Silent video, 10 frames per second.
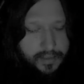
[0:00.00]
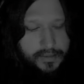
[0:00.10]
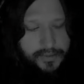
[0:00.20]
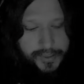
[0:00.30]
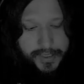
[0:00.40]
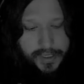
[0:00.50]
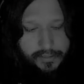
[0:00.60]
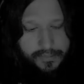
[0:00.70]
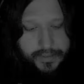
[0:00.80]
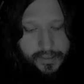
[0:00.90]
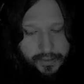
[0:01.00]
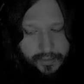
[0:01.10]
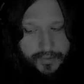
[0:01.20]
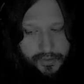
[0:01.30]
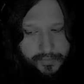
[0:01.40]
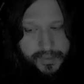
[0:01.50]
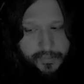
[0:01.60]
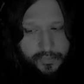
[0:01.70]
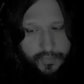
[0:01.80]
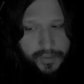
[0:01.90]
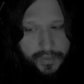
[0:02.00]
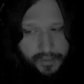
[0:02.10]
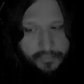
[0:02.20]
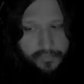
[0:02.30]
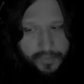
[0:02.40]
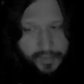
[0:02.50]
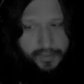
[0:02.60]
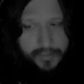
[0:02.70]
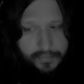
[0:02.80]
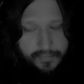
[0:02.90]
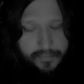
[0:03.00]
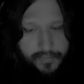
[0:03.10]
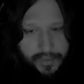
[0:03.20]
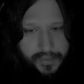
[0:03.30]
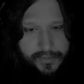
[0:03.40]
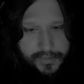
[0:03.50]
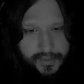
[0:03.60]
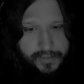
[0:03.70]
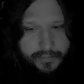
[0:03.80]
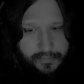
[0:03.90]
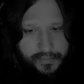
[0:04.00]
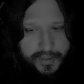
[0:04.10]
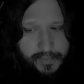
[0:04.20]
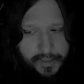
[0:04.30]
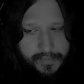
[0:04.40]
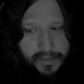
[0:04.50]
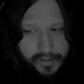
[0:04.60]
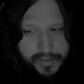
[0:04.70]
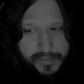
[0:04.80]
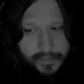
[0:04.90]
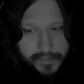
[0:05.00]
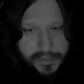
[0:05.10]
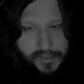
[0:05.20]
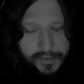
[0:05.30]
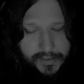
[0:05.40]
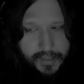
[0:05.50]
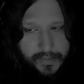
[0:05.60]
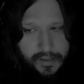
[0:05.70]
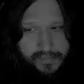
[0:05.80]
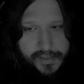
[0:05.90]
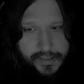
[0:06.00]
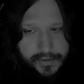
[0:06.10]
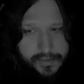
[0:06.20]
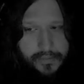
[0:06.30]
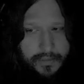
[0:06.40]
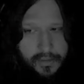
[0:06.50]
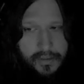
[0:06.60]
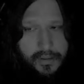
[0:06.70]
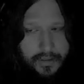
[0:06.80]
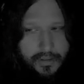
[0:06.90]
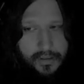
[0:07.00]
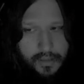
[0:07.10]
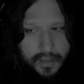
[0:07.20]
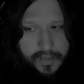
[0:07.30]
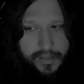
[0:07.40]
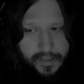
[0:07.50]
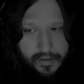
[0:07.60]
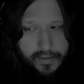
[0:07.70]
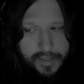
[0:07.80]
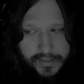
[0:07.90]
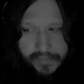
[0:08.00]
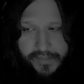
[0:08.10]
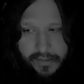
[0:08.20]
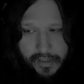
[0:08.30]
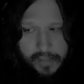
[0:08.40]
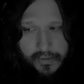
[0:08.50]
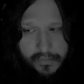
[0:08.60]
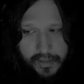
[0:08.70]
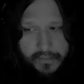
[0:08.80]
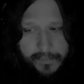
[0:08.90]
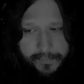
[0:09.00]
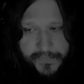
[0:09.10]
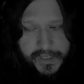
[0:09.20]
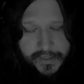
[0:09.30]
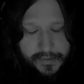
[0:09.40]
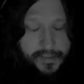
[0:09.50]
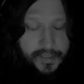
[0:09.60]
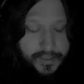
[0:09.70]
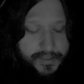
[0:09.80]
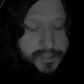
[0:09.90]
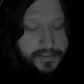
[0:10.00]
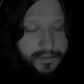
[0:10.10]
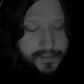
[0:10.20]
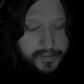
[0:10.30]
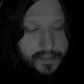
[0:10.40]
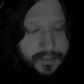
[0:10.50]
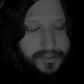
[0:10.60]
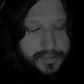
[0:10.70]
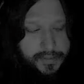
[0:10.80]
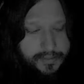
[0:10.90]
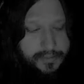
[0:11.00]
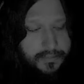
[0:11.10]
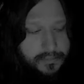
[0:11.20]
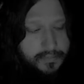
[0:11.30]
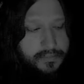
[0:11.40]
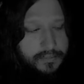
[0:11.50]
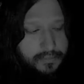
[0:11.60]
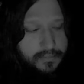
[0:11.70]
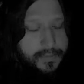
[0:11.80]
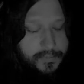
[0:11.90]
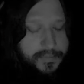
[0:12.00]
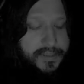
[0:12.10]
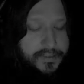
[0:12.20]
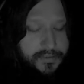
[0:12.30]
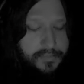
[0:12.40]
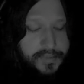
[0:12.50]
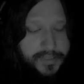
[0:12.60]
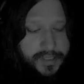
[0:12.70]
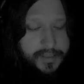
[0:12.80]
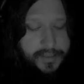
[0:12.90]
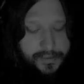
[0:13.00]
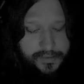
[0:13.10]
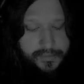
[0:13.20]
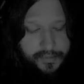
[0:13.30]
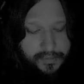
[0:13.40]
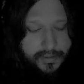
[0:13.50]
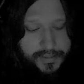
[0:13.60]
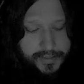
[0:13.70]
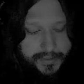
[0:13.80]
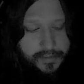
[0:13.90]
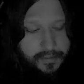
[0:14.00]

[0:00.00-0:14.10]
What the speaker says: check it out. It's on the YouTube. It's really, really good, really interesting. Double empathy experimentation type conversation. I think all that stuff's incredibly relevant since there's a lot of schizoids that are autistic, or people with schizoid personality disorder that are autistic,